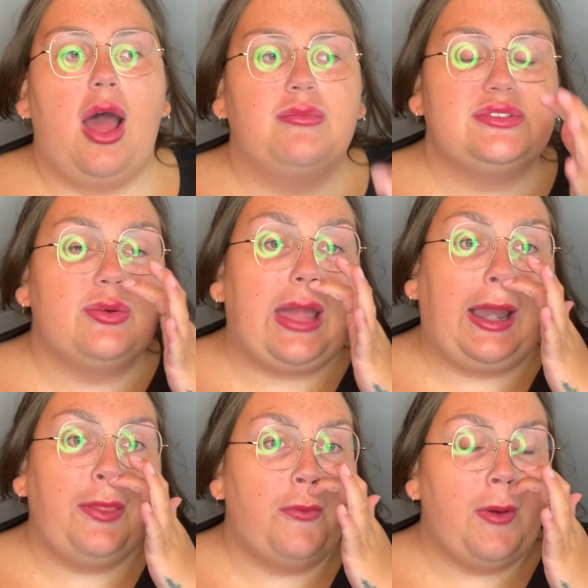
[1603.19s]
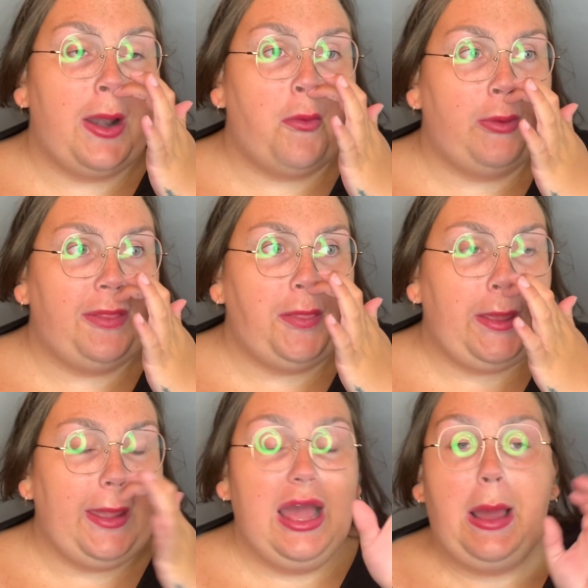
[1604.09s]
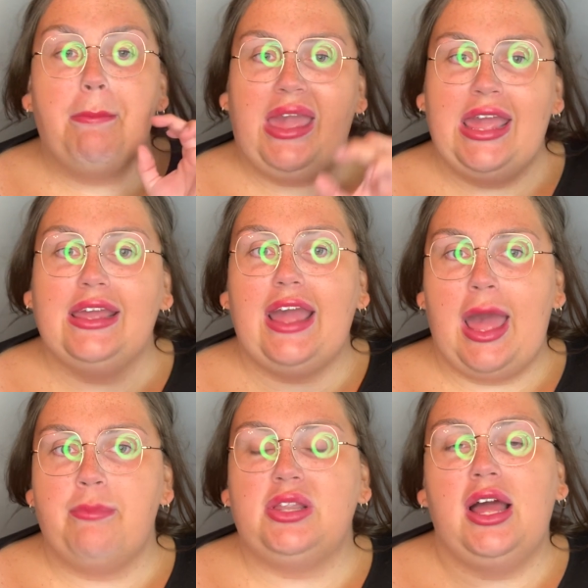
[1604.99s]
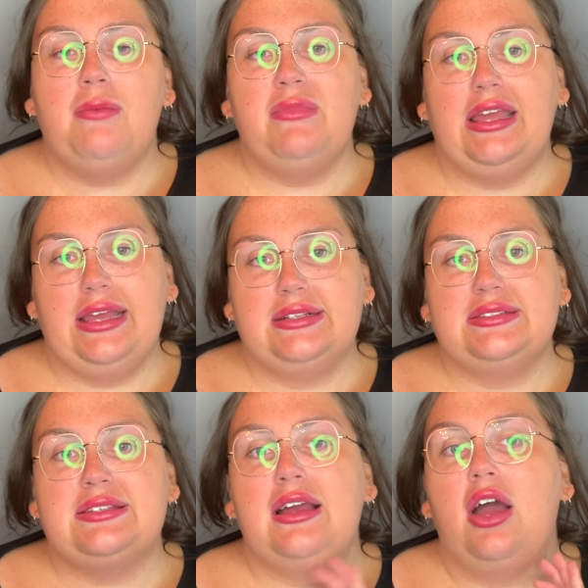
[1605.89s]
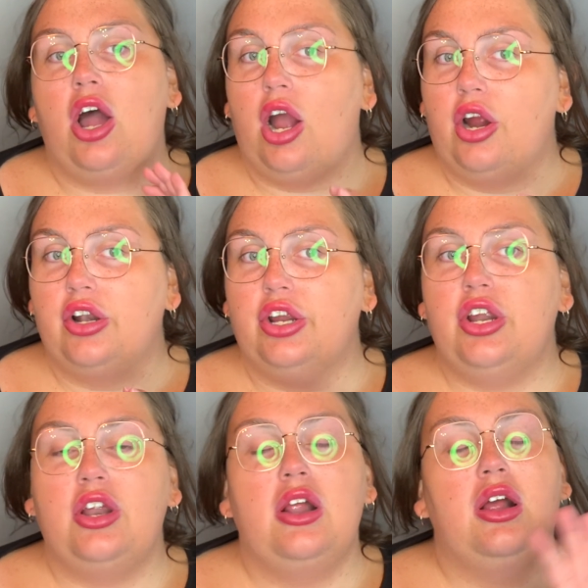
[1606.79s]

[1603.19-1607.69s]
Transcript: So getting the one with the pink emblem is harder.